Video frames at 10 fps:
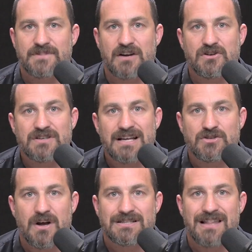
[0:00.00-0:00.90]
Dr.
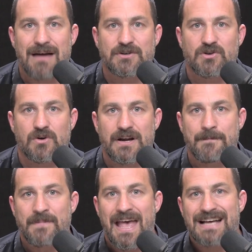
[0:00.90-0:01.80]
Deissroth's laboratory
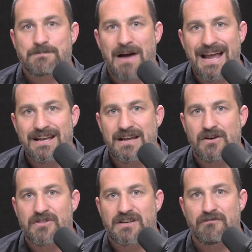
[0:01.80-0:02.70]
has
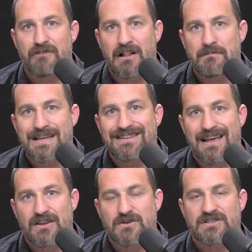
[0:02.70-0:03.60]
pioneered the development
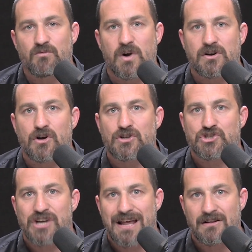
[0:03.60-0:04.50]
and use of what are called
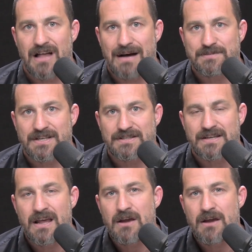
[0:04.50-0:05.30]
channelopsins,